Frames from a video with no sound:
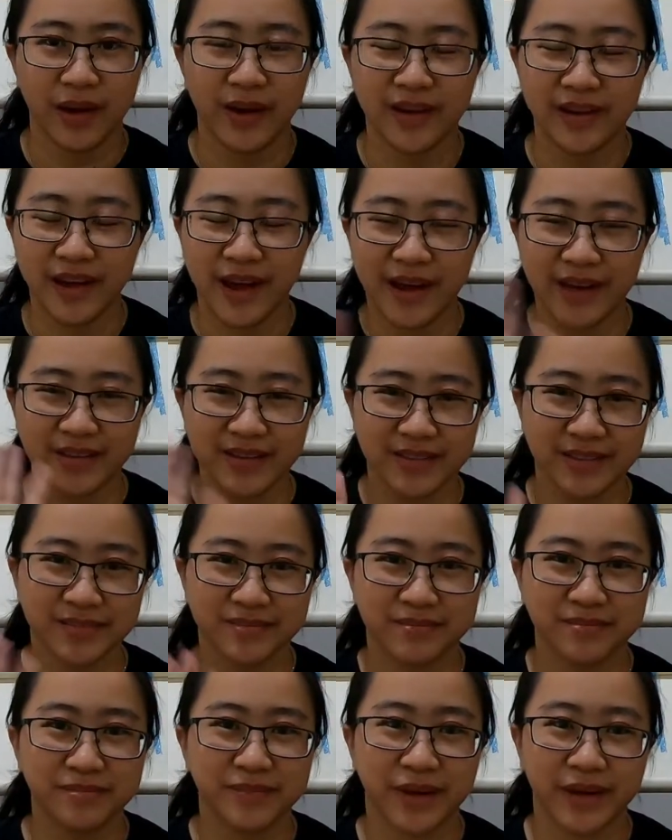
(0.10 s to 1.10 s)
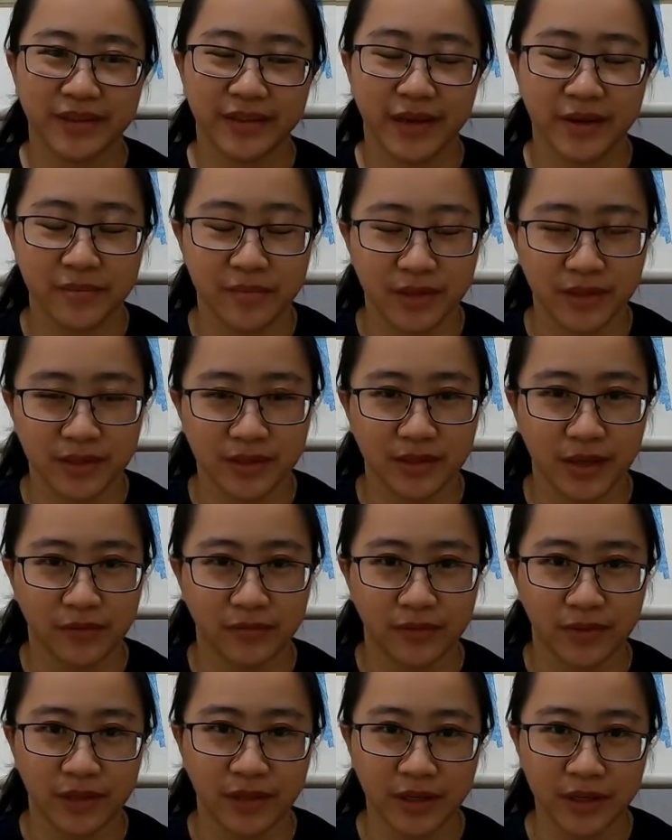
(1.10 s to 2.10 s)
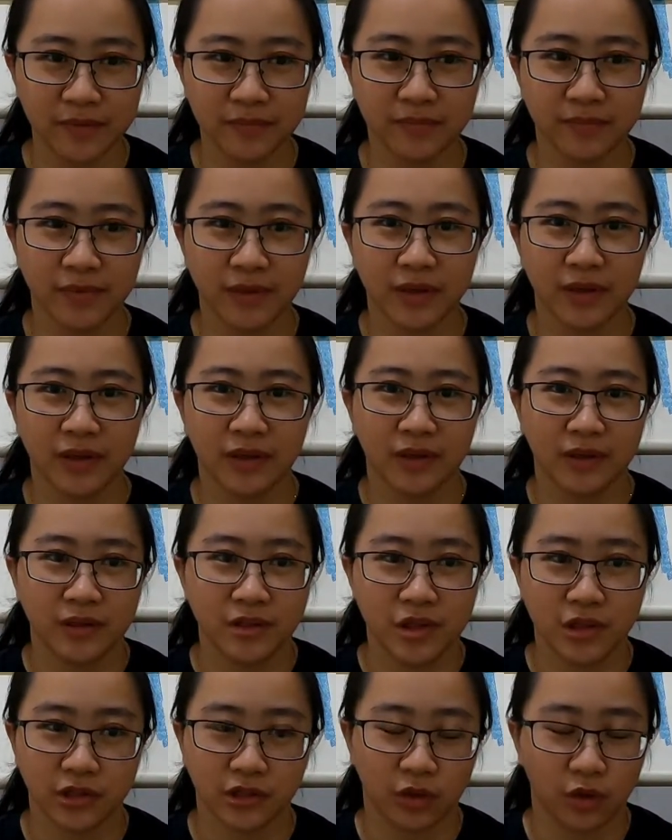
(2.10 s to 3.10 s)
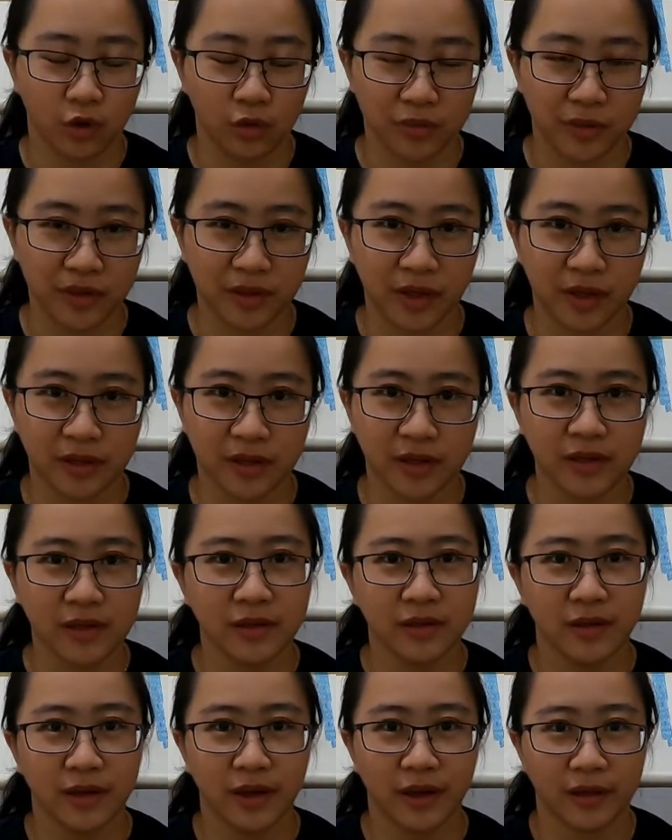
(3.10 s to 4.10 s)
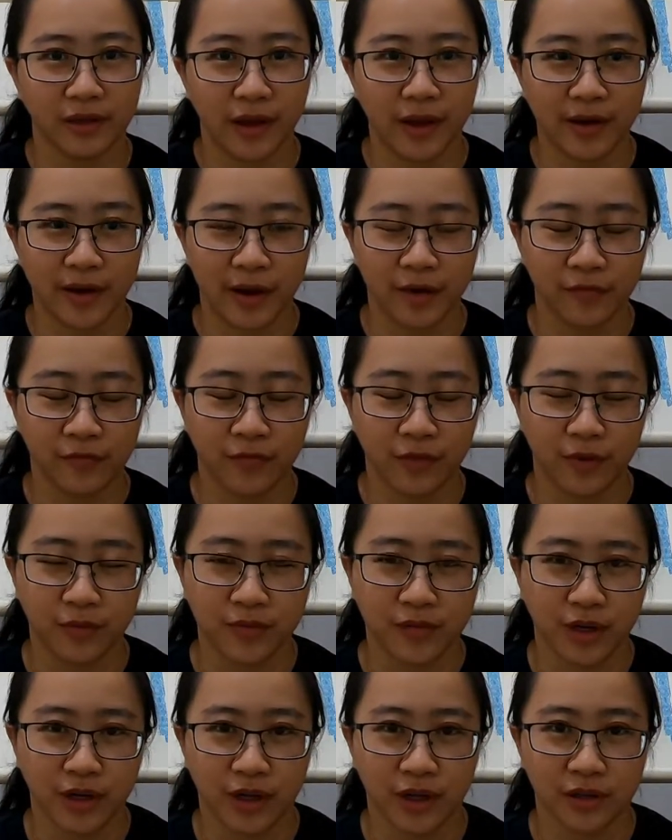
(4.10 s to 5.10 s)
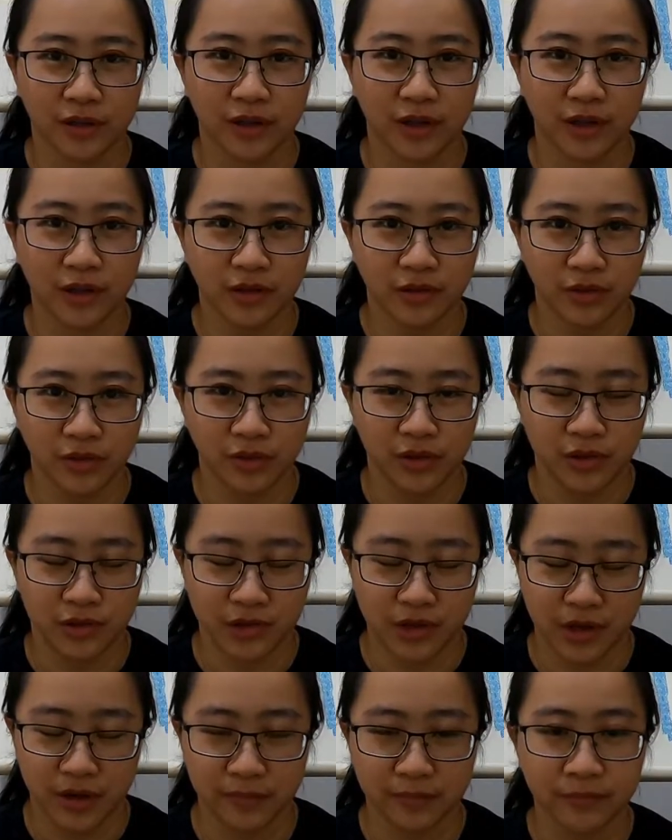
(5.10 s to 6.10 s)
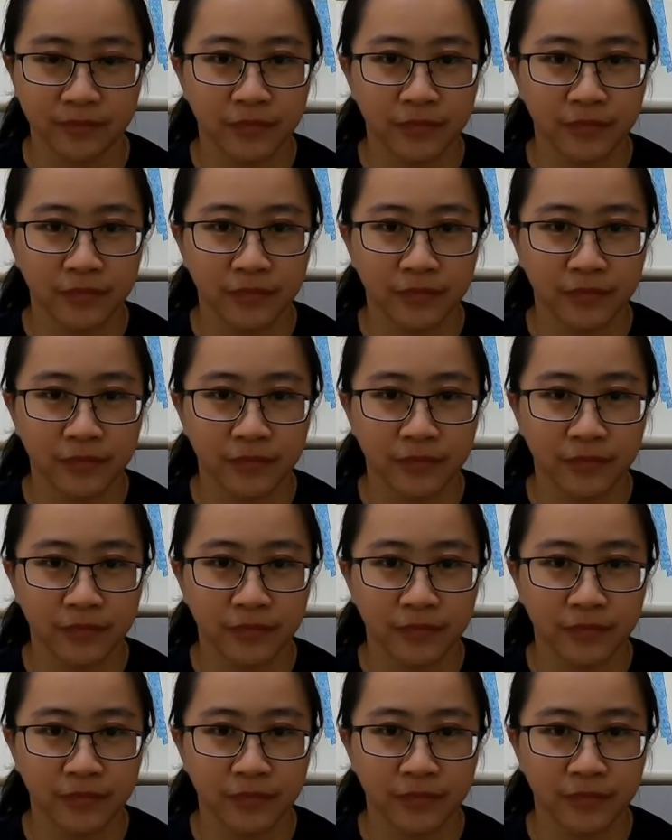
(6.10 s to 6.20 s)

Hey guys, my name is Stephanie, just call me Nene, and I am from Jakarta, Indonesia.